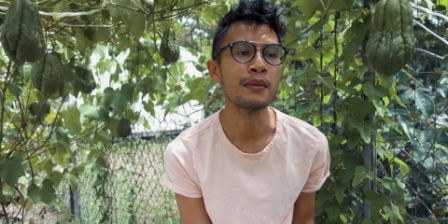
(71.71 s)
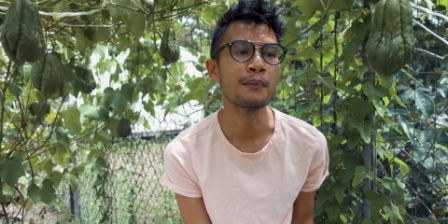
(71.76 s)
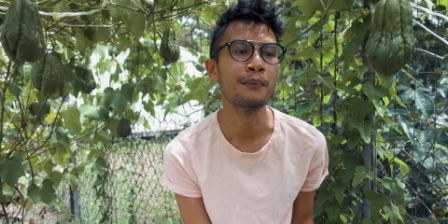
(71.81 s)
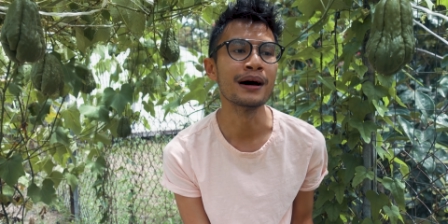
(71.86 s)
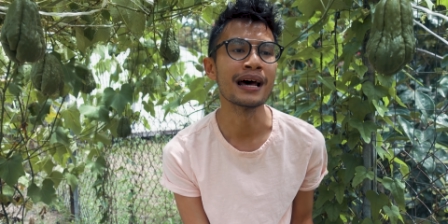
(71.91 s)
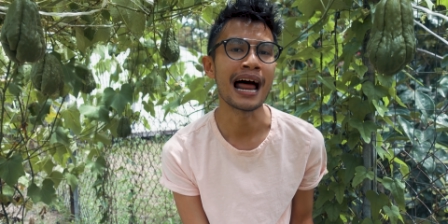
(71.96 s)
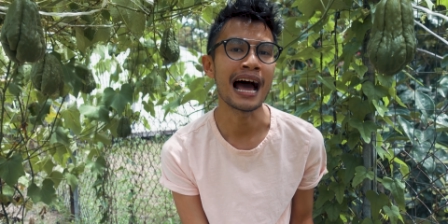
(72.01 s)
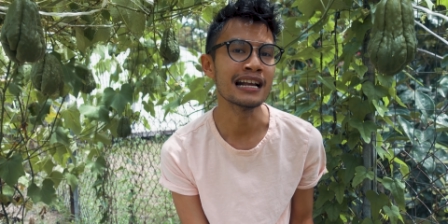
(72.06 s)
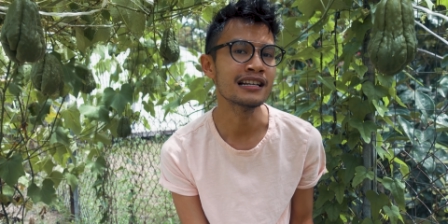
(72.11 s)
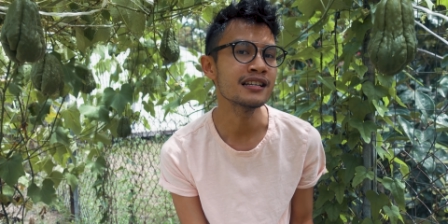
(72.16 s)

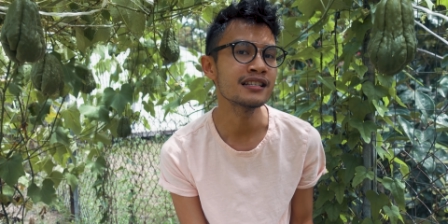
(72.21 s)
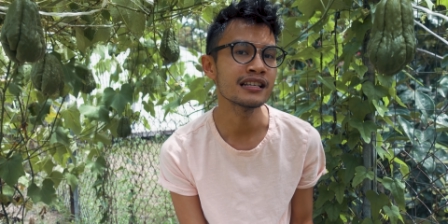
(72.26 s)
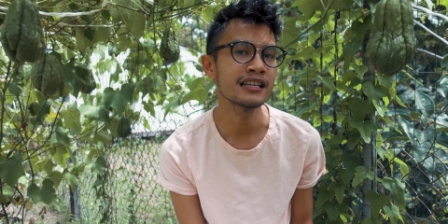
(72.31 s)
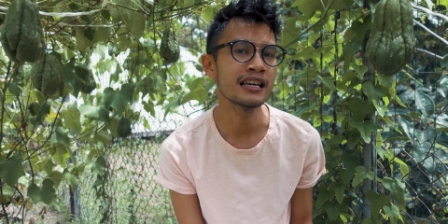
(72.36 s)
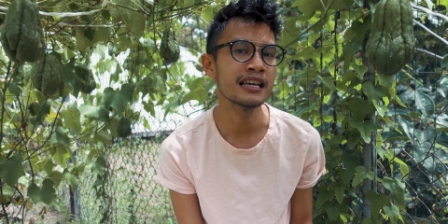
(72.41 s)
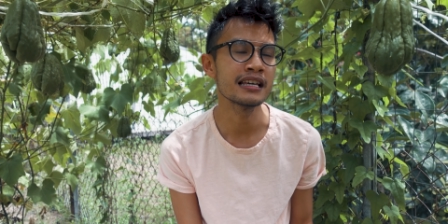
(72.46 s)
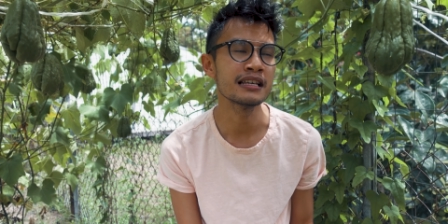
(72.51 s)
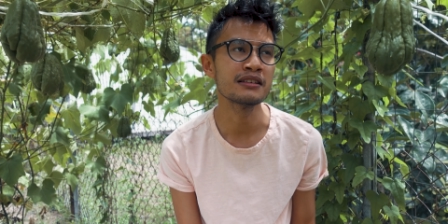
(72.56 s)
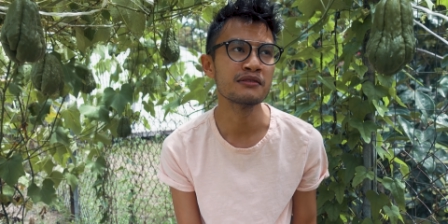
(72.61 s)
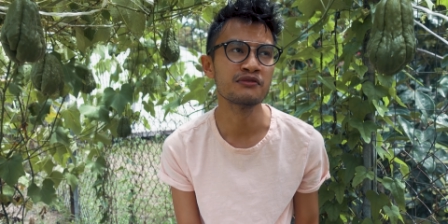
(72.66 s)
but I just
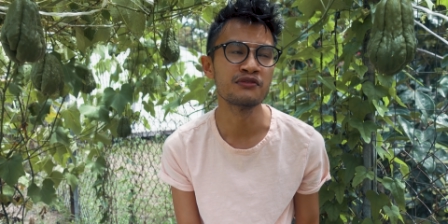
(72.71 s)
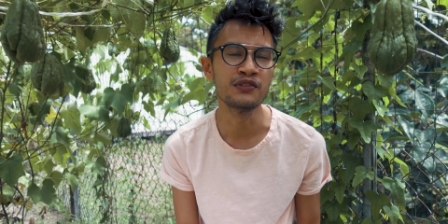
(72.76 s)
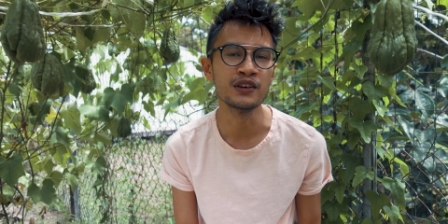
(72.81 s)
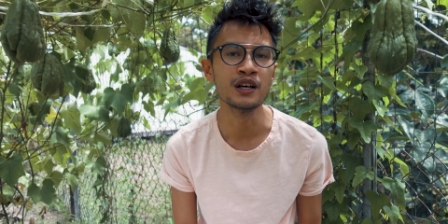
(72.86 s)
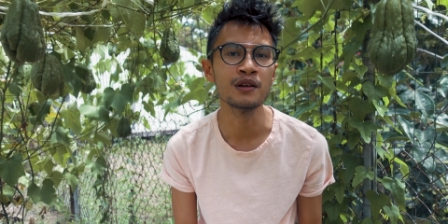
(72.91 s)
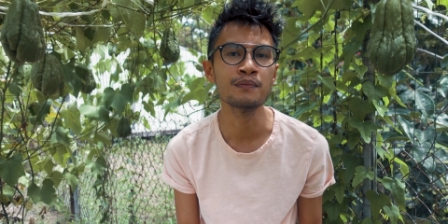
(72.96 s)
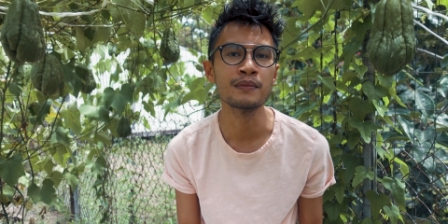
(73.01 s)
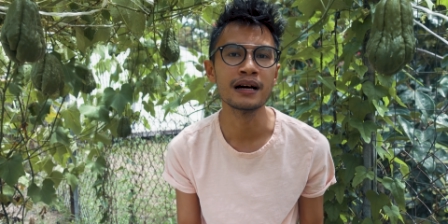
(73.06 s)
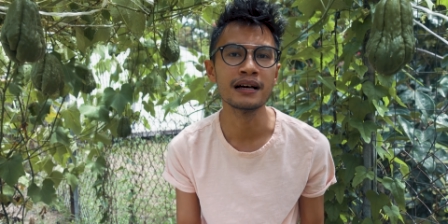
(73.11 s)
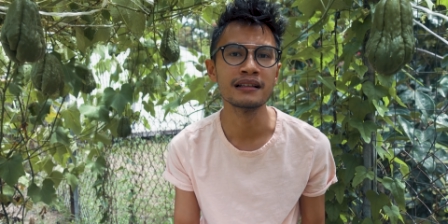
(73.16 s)

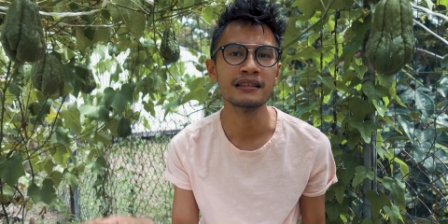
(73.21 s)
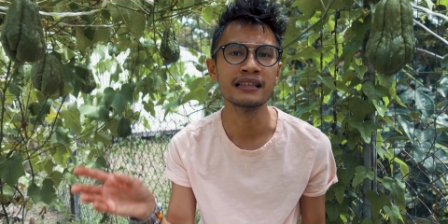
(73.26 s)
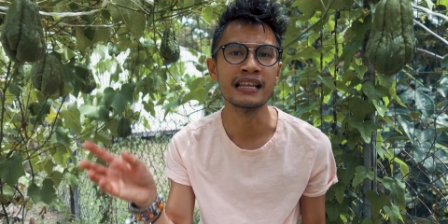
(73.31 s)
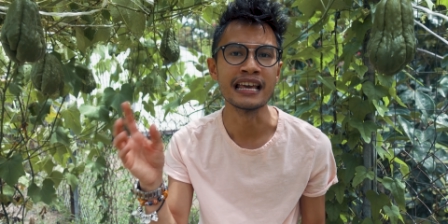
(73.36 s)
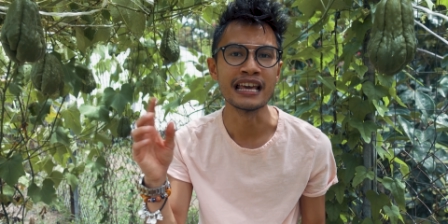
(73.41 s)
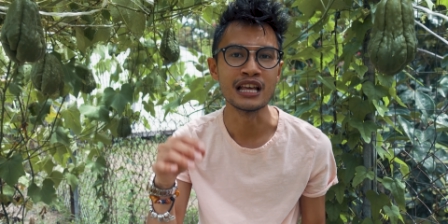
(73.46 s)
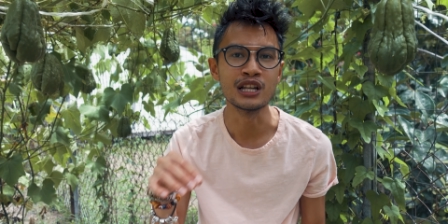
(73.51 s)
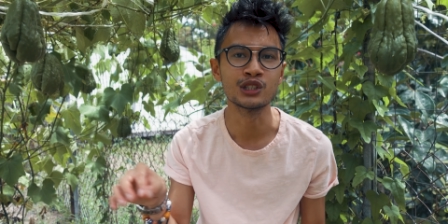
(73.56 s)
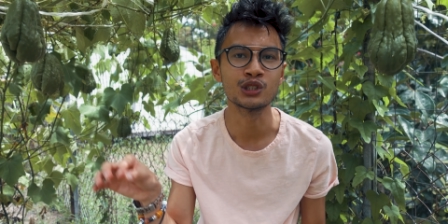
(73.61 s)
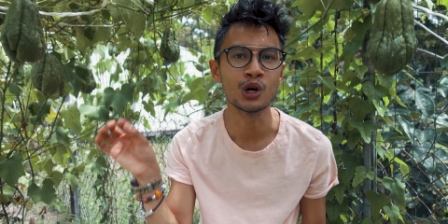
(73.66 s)
filmed
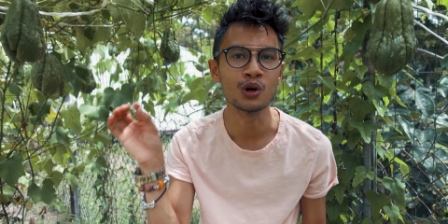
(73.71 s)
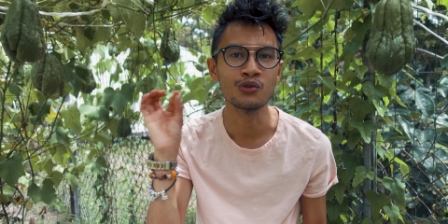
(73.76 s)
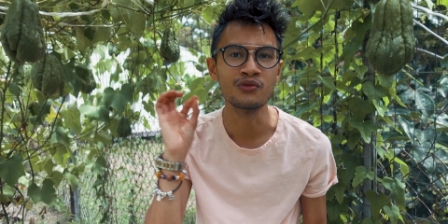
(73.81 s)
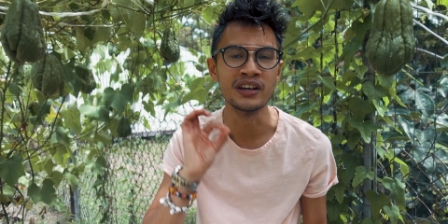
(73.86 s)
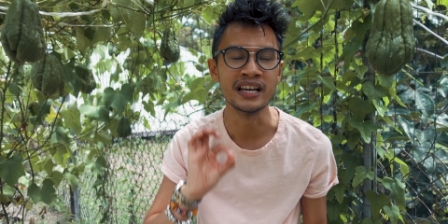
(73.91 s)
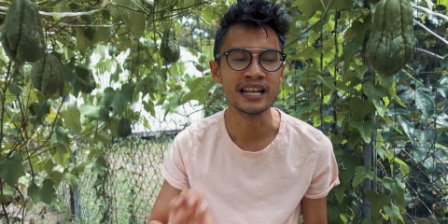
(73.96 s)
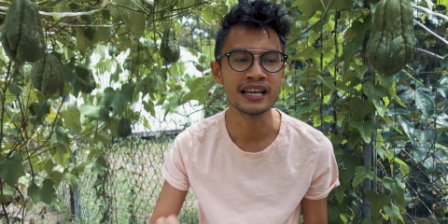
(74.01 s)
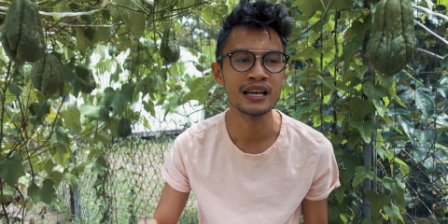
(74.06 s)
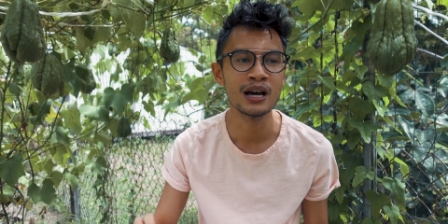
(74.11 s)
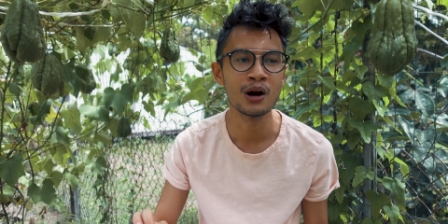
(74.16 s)
the intro
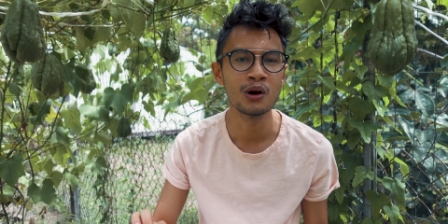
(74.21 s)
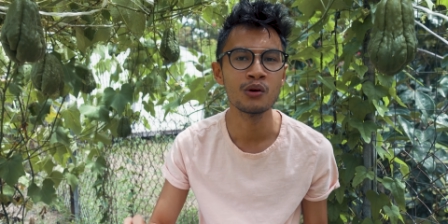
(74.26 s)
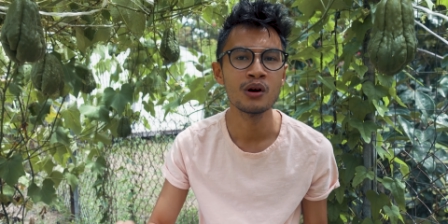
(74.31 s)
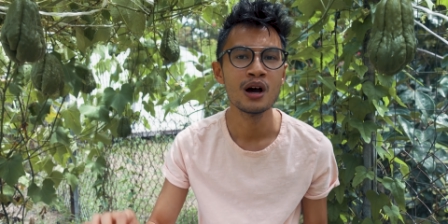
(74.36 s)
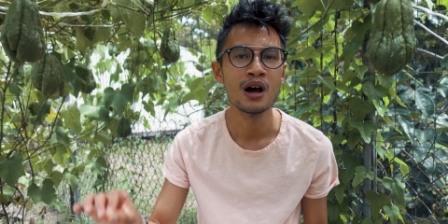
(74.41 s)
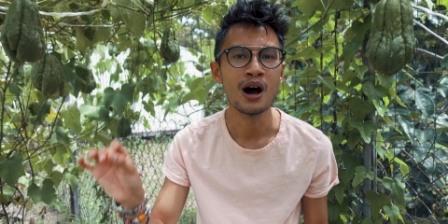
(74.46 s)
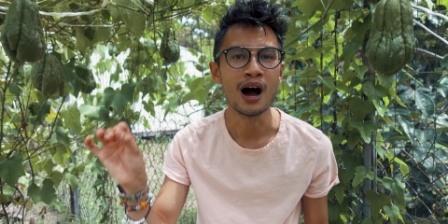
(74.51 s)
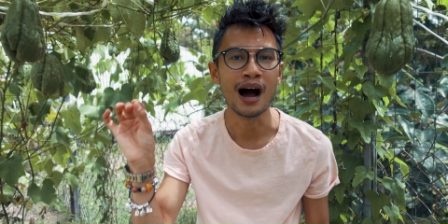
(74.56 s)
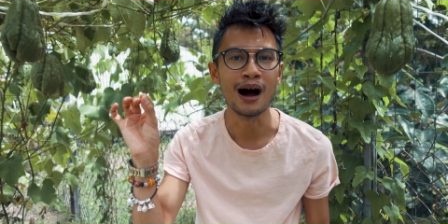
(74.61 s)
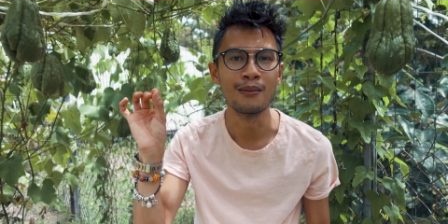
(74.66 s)
video
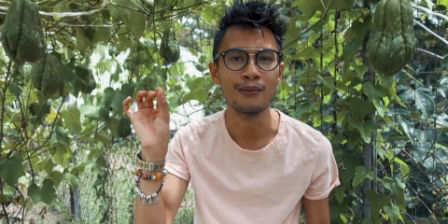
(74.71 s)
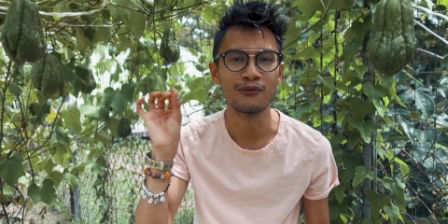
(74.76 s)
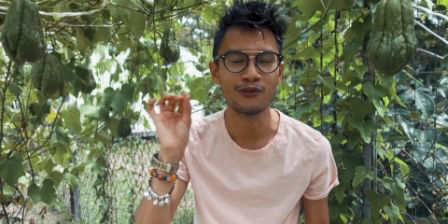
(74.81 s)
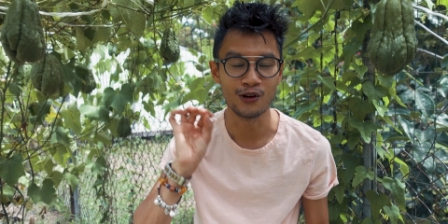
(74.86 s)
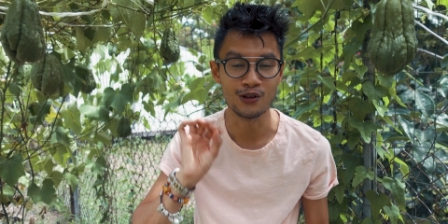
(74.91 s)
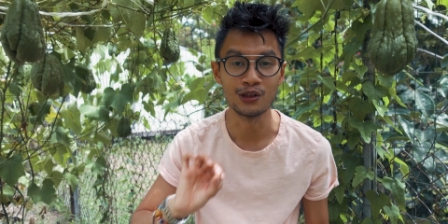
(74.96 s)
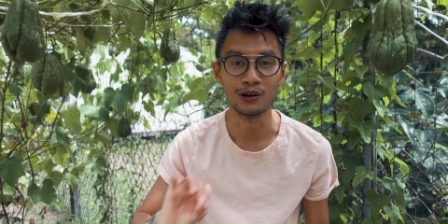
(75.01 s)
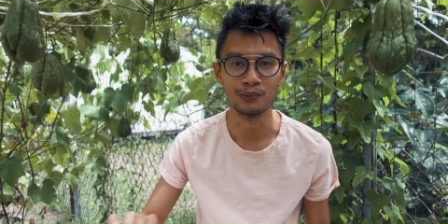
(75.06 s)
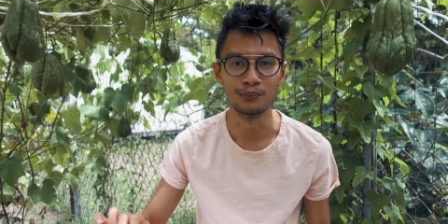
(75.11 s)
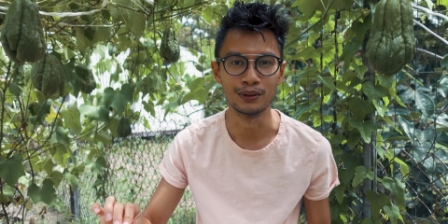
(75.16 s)

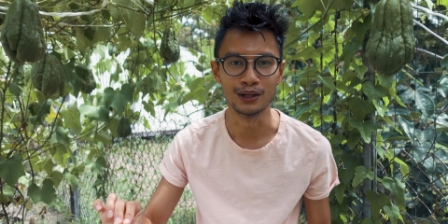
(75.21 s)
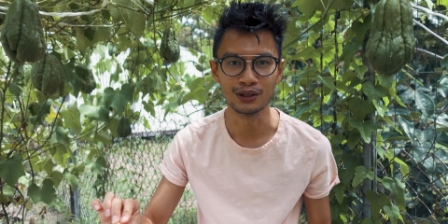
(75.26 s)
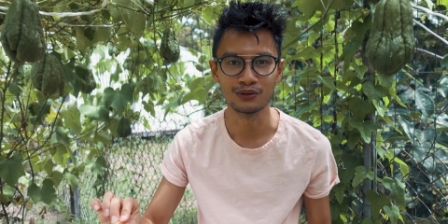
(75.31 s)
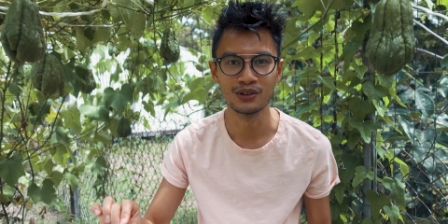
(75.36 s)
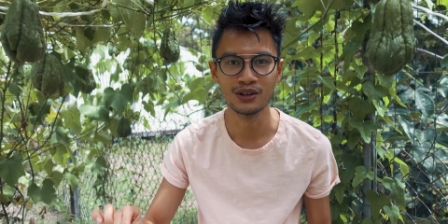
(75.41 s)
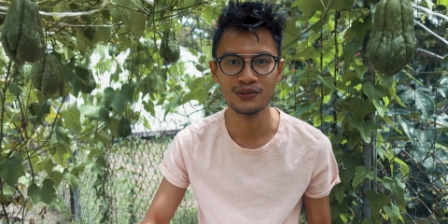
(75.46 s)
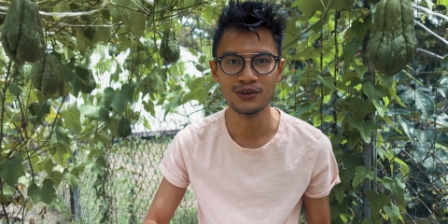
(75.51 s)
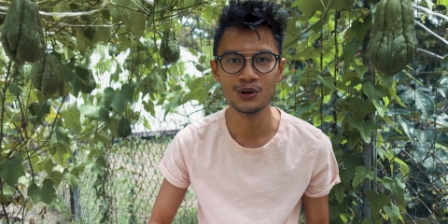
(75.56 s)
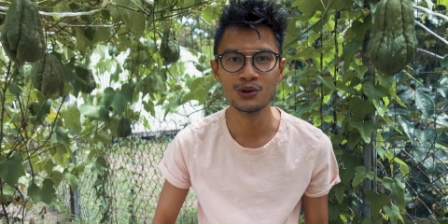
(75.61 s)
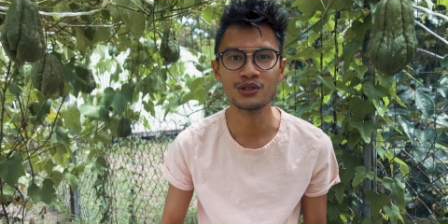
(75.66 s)
for the book
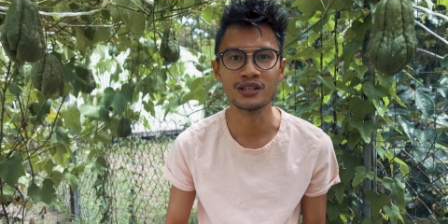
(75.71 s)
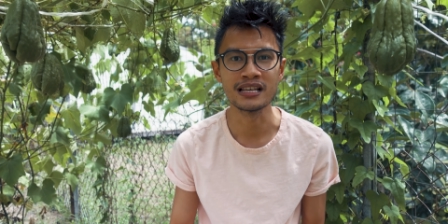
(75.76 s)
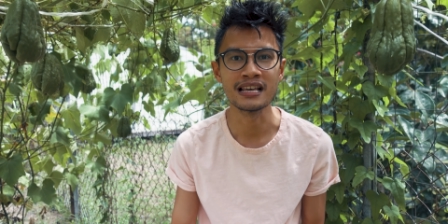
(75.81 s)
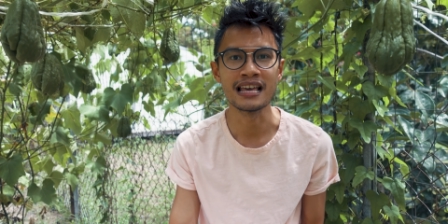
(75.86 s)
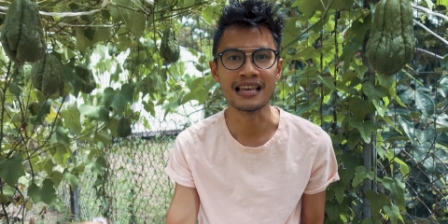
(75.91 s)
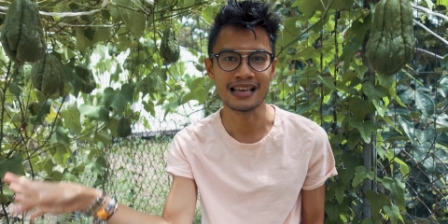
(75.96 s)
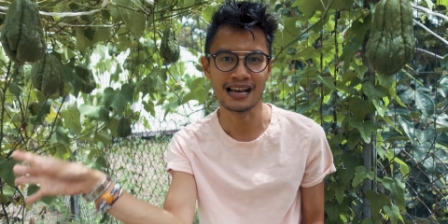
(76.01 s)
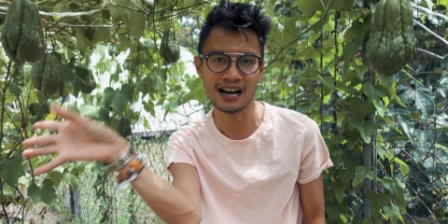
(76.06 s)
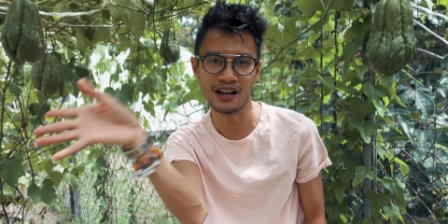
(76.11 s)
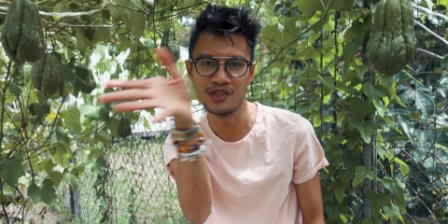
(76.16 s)
reviews
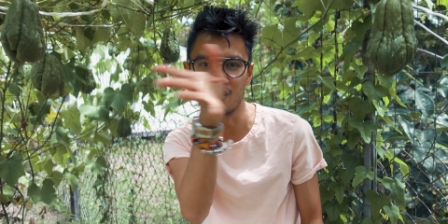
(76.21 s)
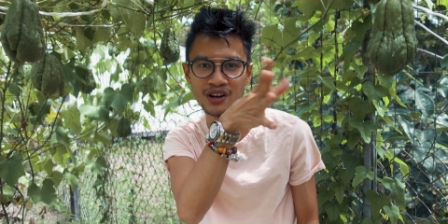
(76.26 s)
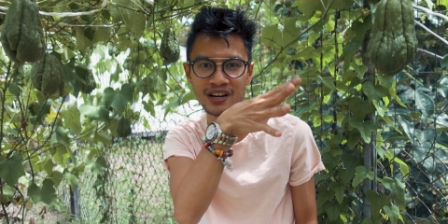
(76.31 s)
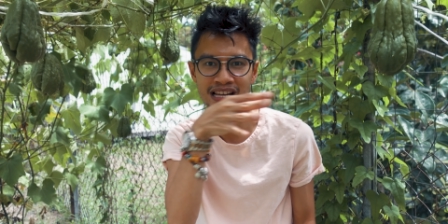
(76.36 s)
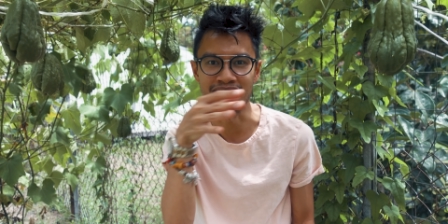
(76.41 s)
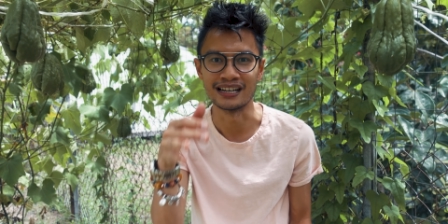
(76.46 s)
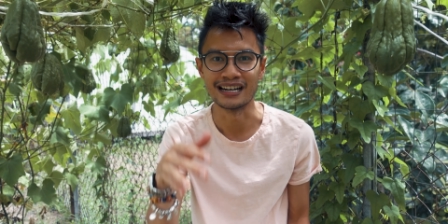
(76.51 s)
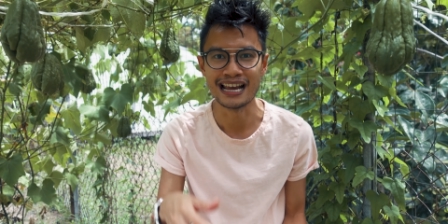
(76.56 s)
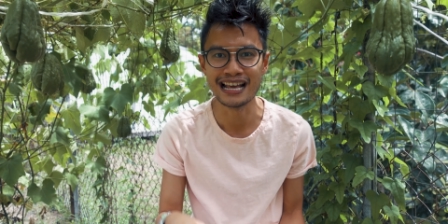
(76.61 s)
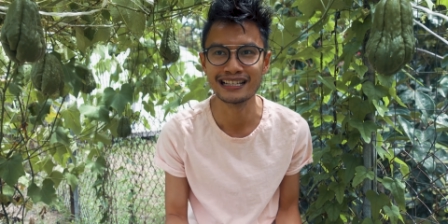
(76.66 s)
under here.